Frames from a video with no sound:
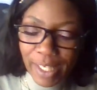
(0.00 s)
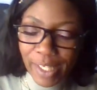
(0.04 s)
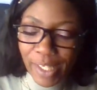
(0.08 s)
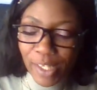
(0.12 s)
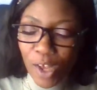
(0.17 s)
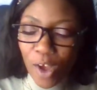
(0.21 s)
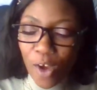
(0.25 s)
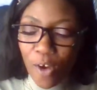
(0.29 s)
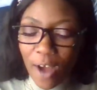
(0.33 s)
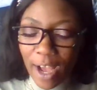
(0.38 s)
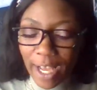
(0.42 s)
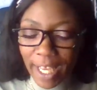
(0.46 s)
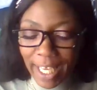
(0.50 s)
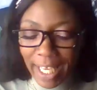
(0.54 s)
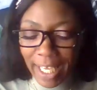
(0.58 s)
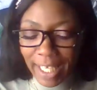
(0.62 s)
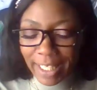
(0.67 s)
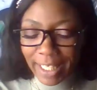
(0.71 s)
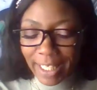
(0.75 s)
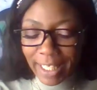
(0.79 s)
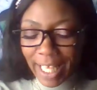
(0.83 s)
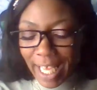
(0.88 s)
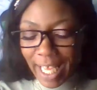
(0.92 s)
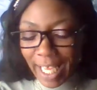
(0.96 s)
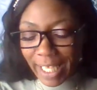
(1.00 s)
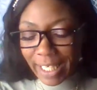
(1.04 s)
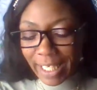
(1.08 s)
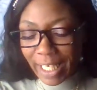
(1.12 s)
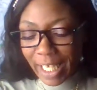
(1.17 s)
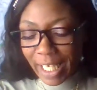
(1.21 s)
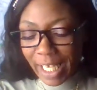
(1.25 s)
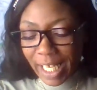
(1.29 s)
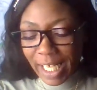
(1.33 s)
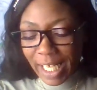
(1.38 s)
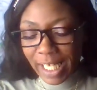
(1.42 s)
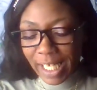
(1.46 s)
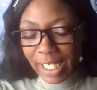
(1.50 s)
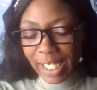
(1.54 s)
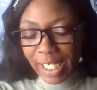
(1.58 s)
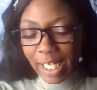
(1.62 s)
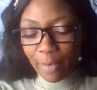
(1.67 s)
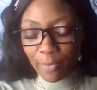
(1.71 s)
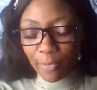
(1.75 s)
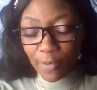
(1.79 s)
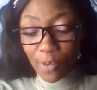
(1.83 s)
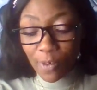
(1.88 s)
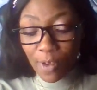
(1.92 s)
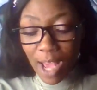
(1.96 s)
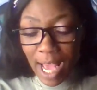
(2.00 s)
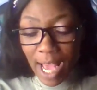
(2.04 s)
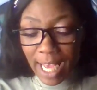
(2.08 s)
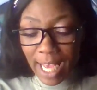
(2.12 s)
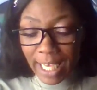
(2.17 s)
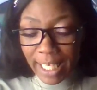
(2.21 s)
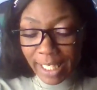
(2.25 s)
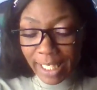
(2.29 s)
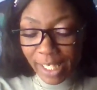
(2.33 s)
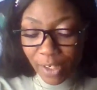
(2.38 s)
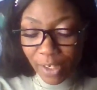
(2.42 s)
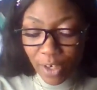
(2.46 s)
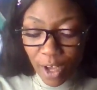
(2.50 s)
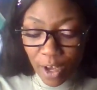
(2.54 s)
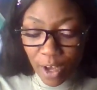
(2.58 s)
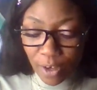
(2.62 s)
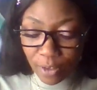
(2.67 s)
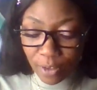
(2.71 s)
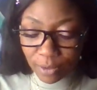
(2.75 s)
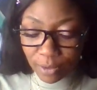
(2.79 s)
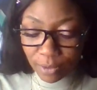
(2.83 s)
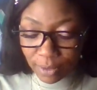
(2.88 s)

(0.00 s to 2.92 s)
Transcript: so I get that some of you guys, you know,